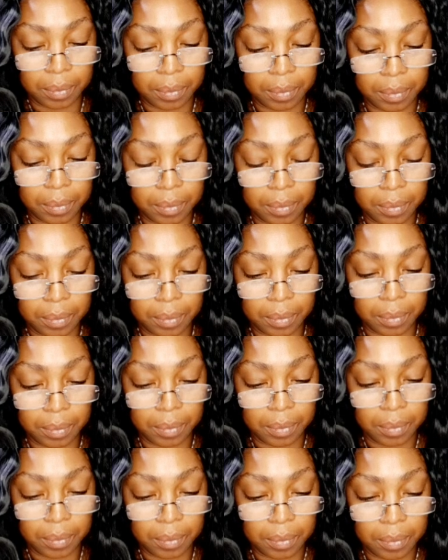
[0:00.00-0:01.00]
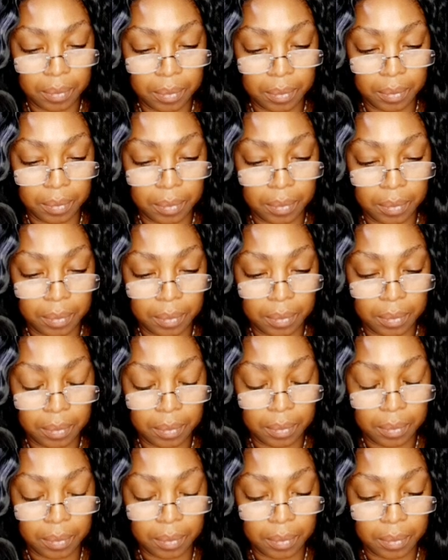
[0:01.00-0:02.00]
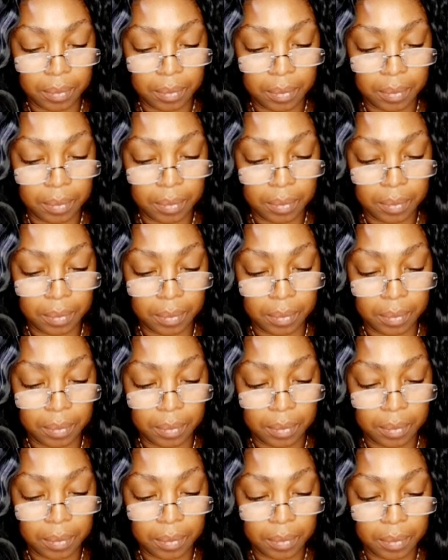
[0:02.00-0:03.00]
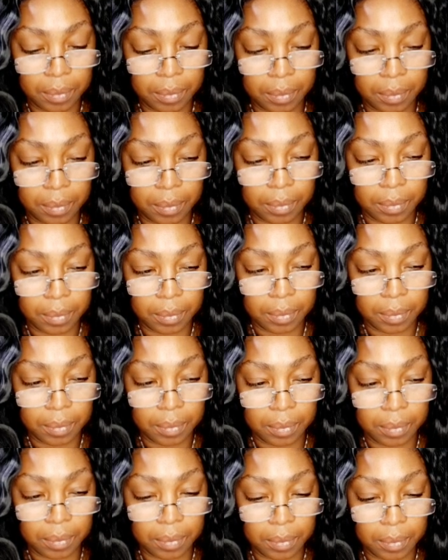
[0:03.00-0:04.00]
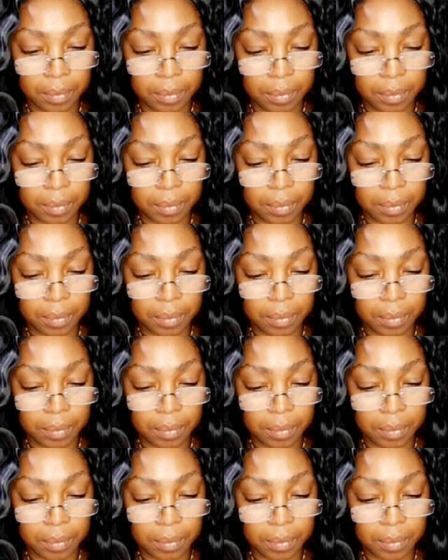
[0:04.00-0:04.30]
[no speech]